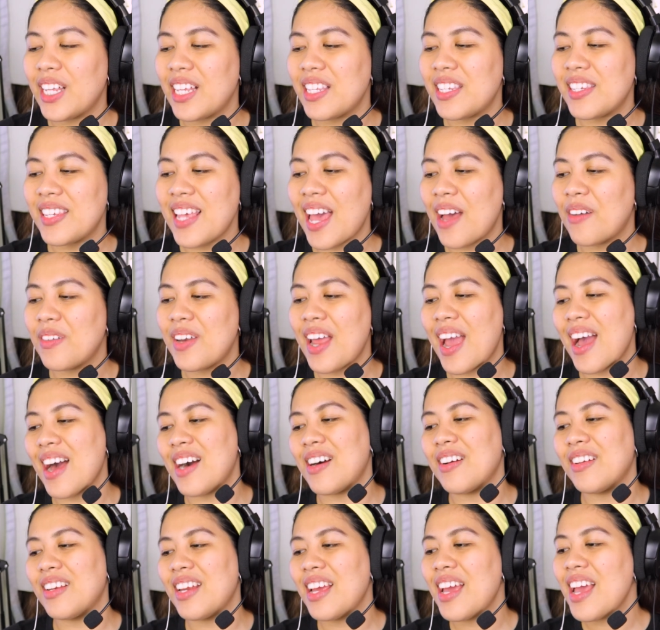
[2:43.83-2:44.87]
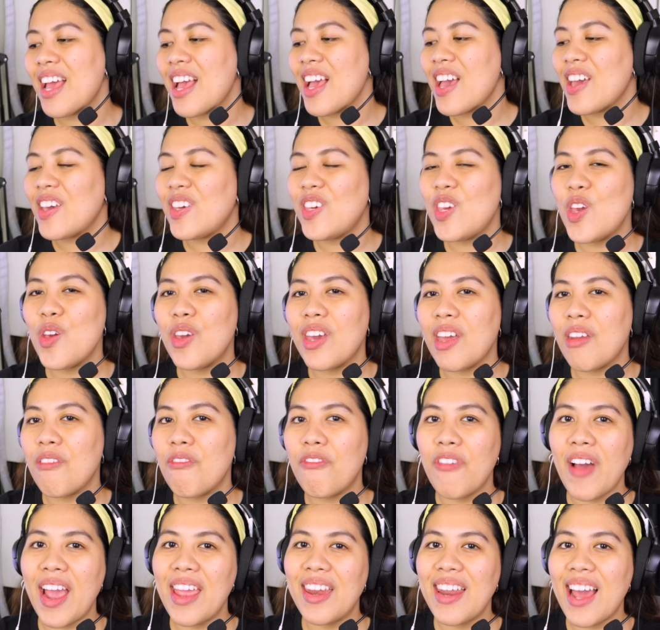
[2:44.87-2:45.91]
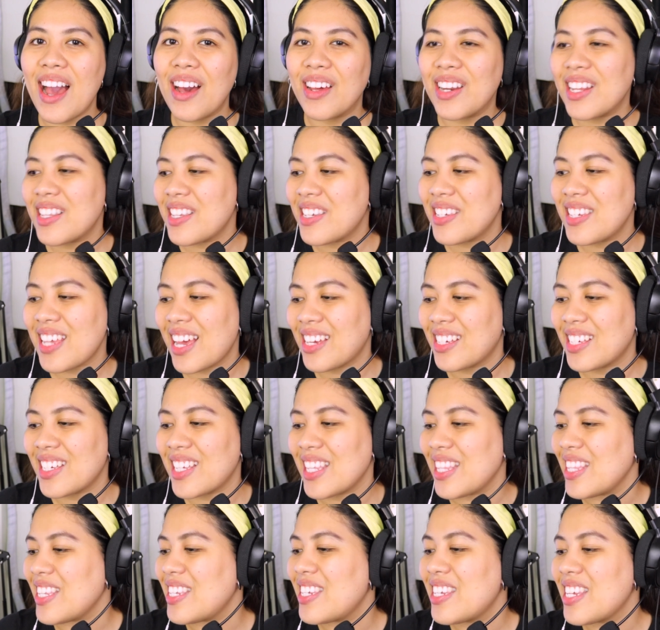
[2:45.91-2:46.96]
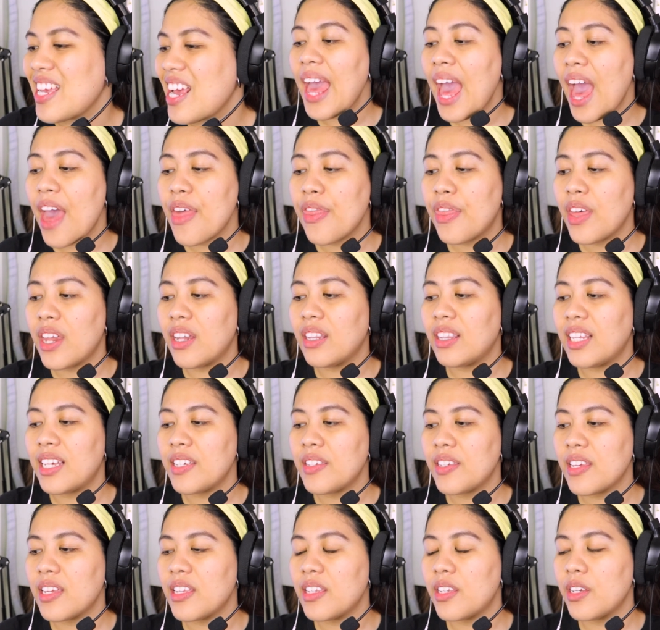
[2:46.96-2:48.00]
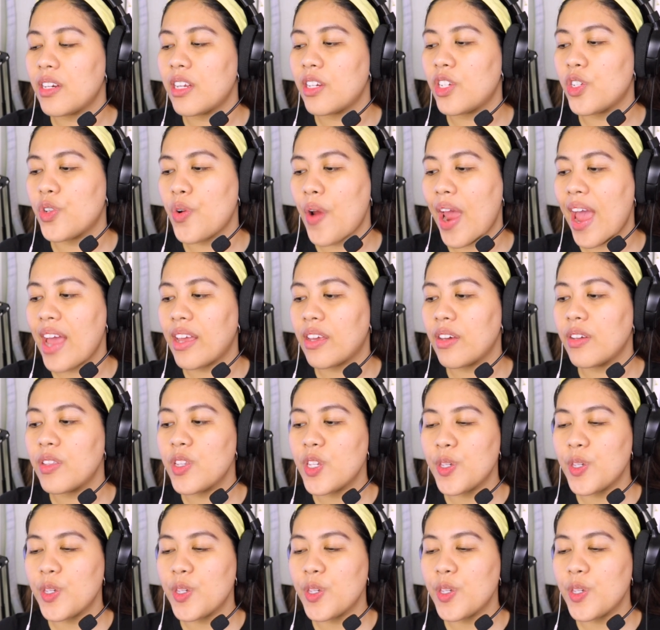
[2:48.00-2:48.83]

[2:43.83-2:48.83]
at SoundHound, you can find out in seconds and then listen to the track on